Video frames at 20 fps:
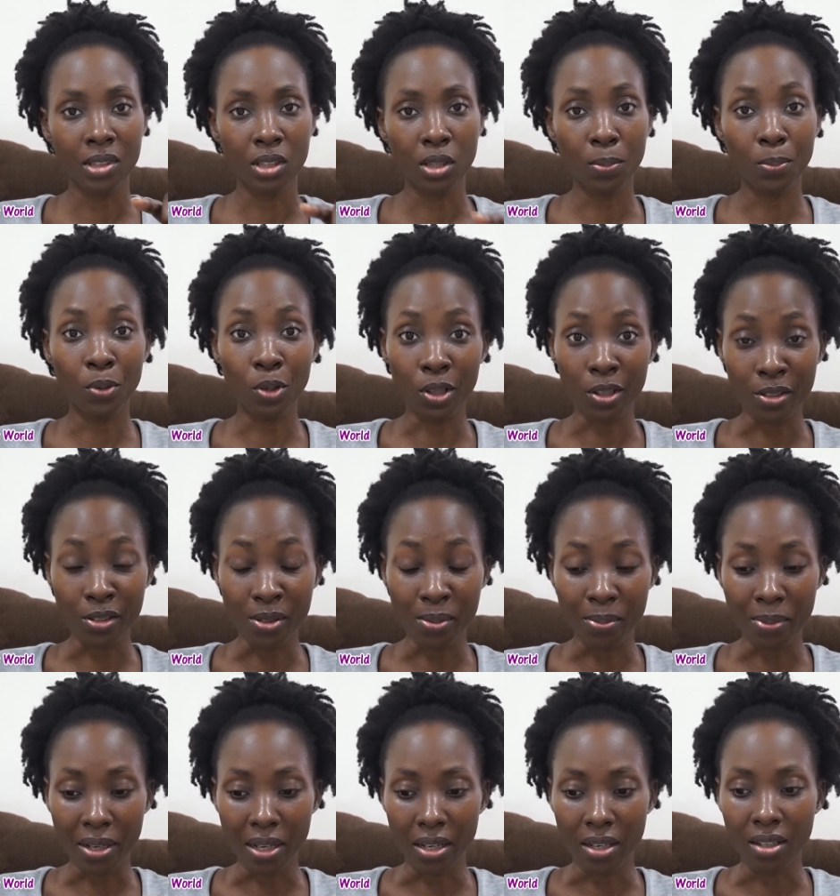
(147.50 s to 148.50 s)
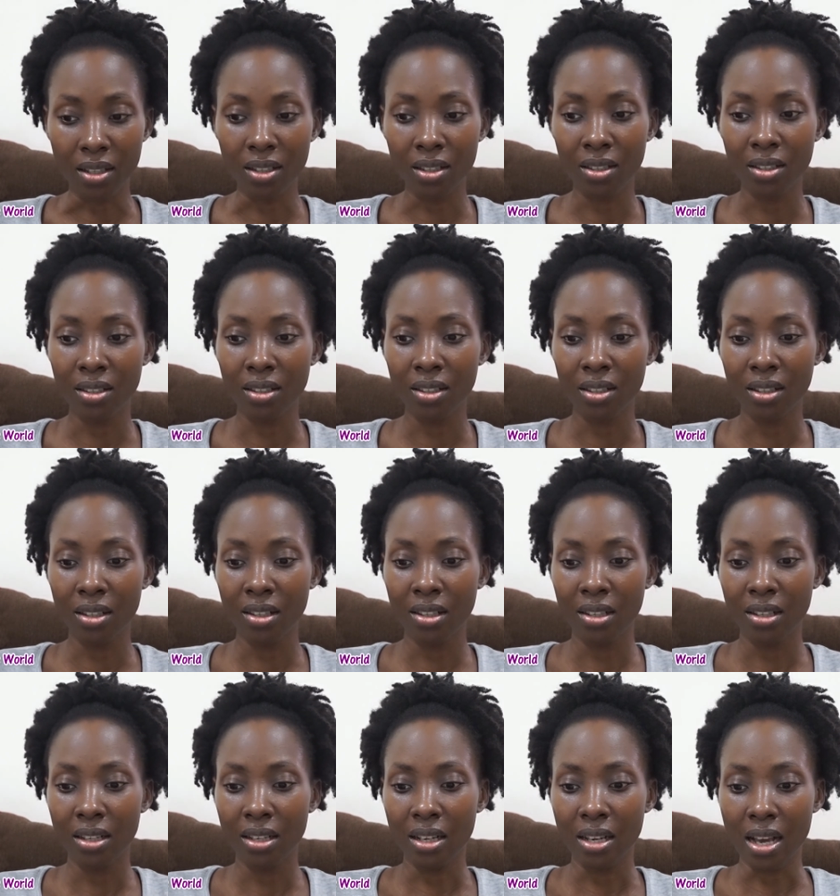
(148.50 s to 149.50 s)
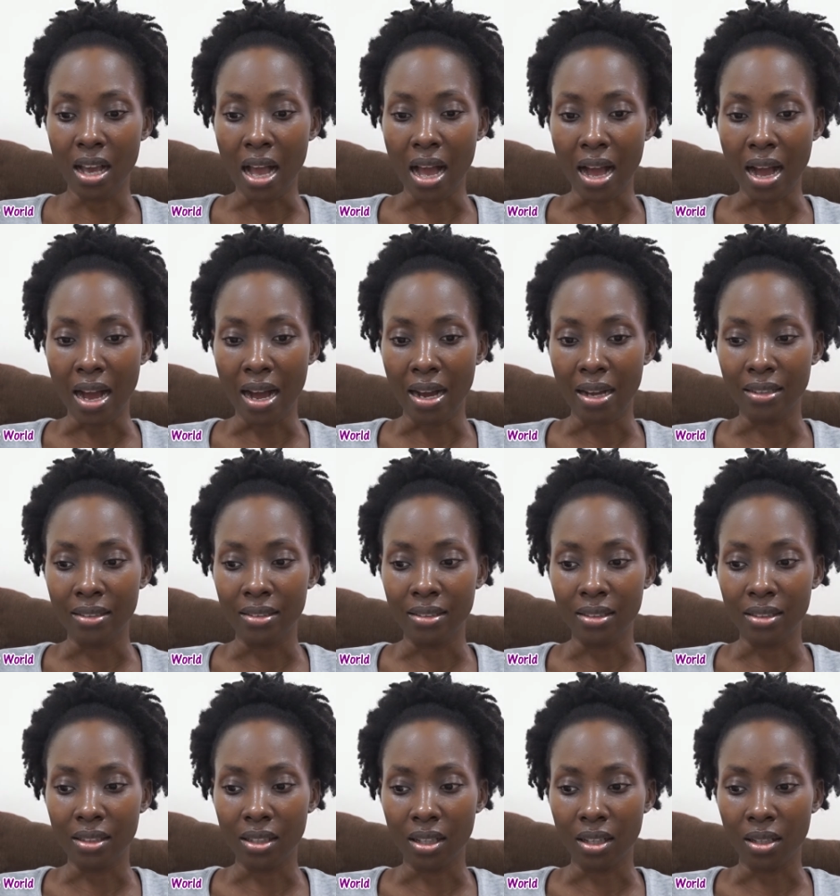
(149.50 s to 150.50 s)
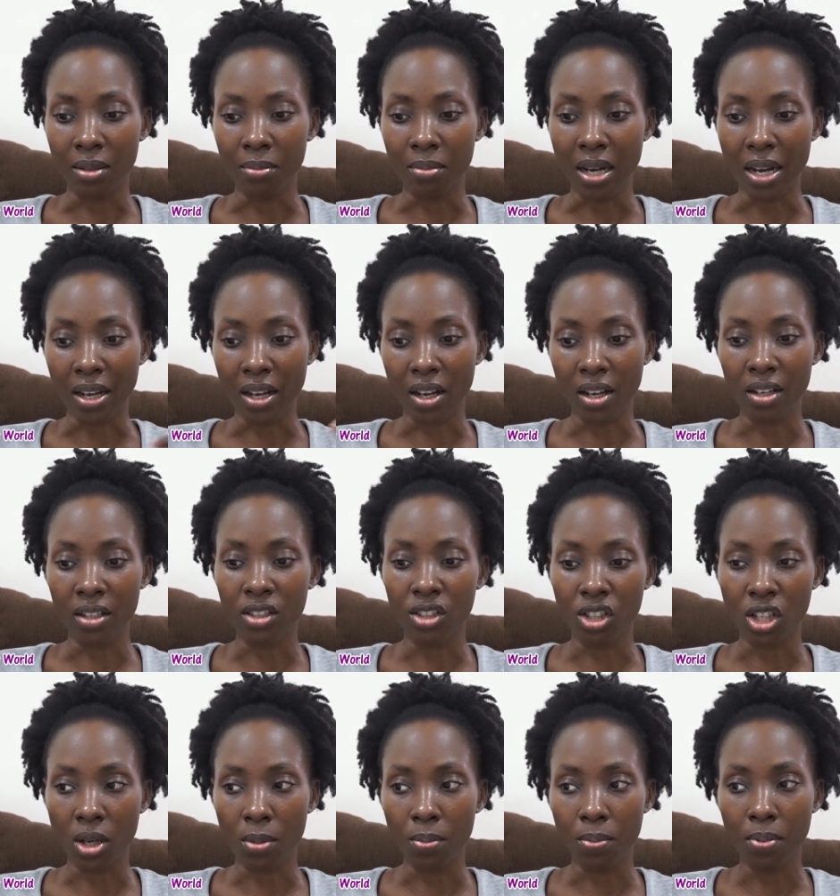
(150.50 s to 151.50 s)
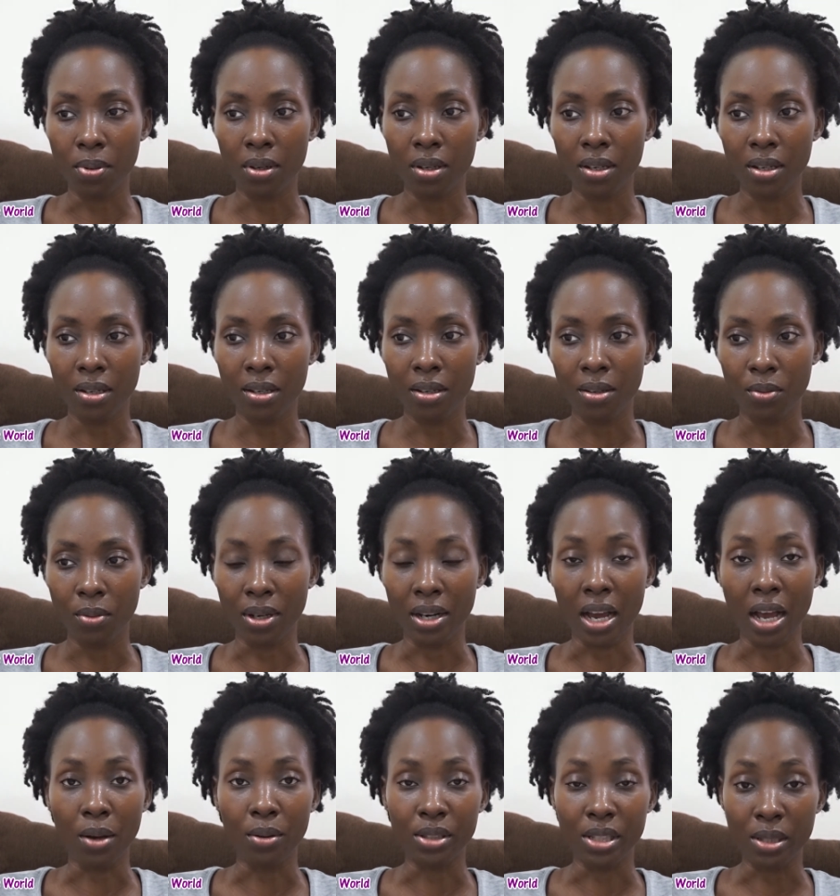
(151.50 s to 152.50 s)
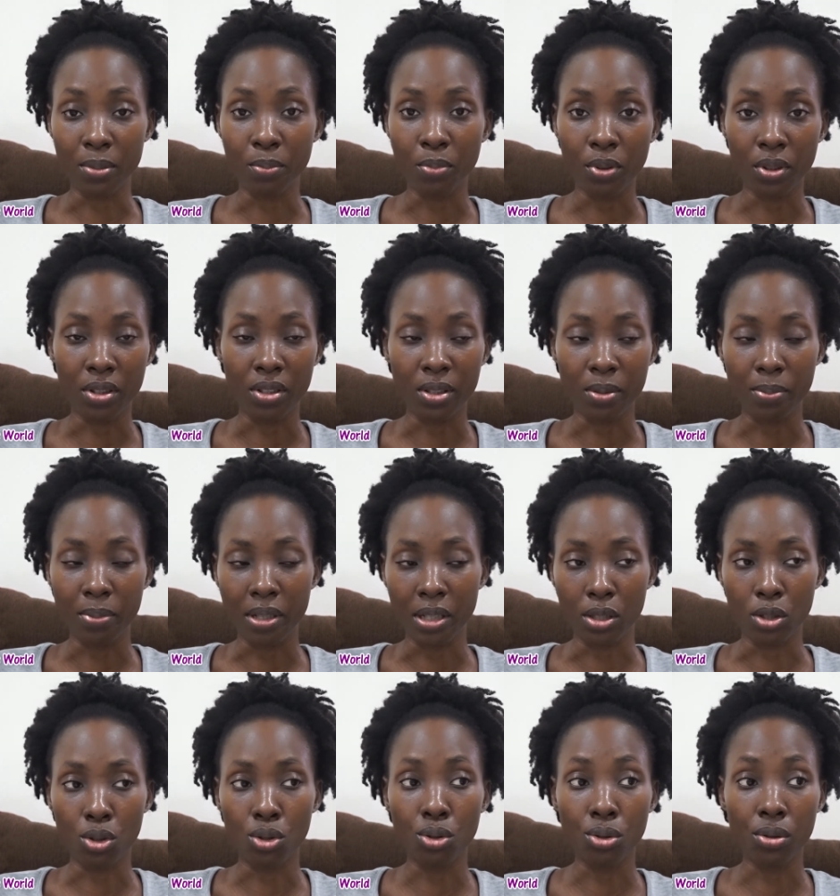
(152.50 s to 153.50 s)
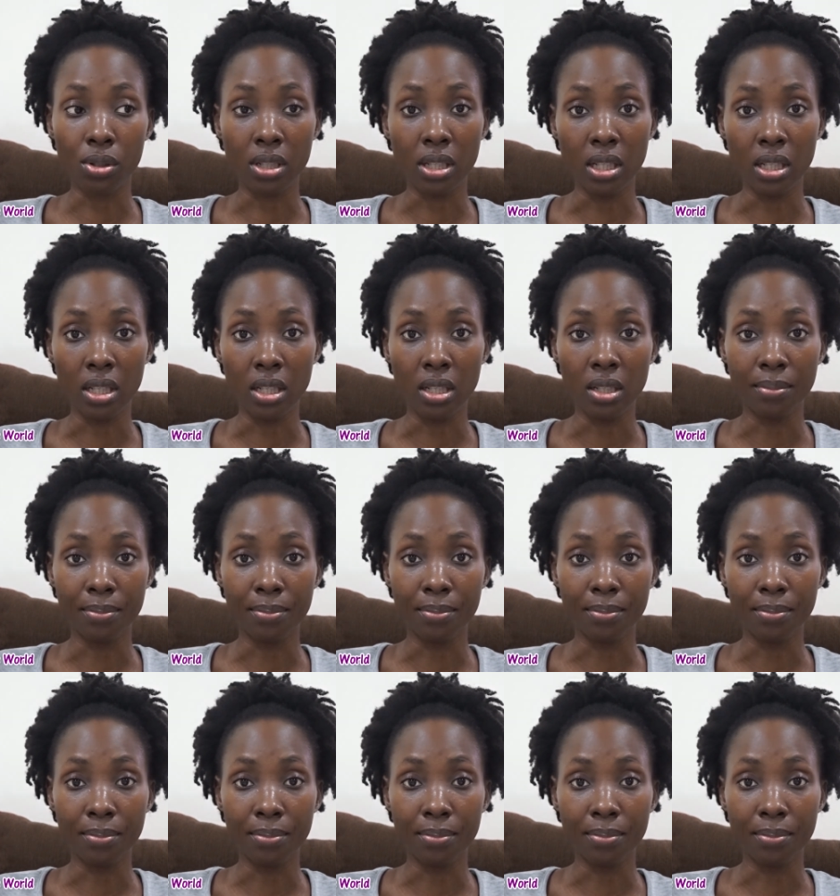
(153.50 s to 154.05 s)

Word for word: Port of Spain and um, I got a job when I was in Port of Spain to the